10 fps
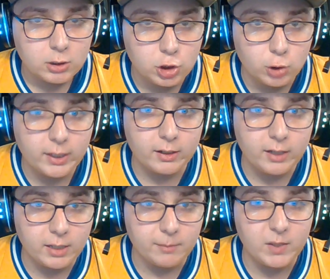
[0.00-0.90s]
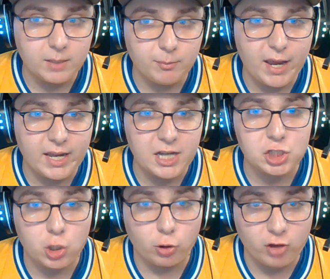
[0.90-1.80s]
You either need to be the man that
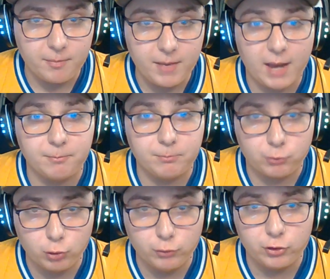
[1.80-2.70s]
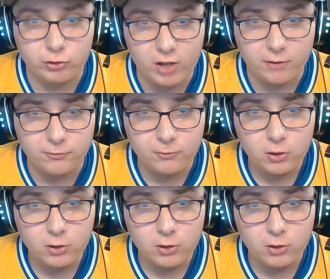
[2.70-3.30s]
shows up and proves yourself,